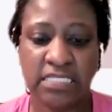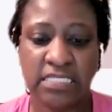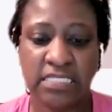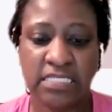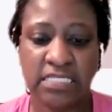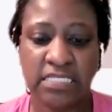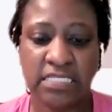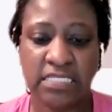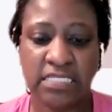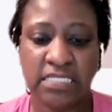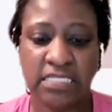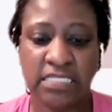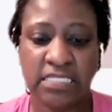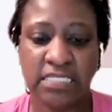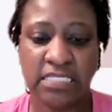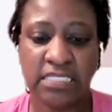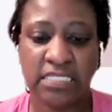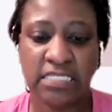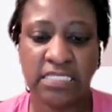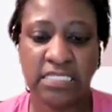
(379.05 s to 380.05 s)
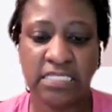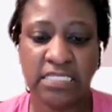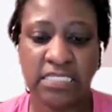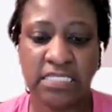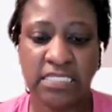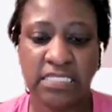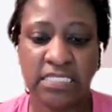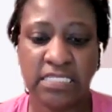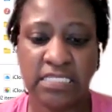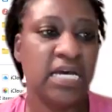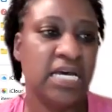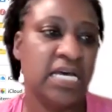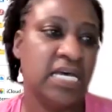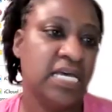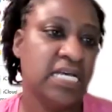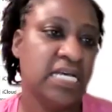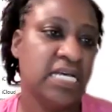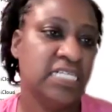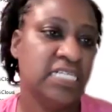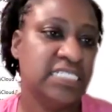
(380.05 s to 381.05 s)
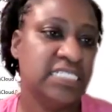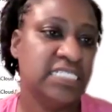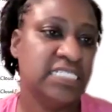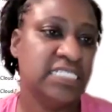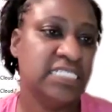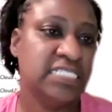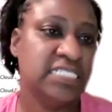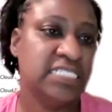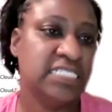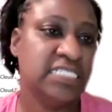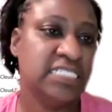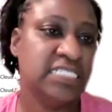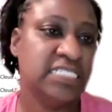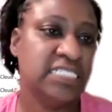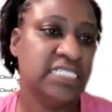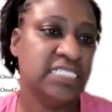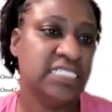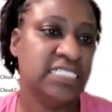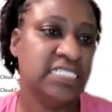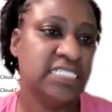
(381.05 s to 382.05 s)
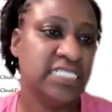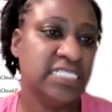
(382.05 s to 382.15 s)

and unzip it.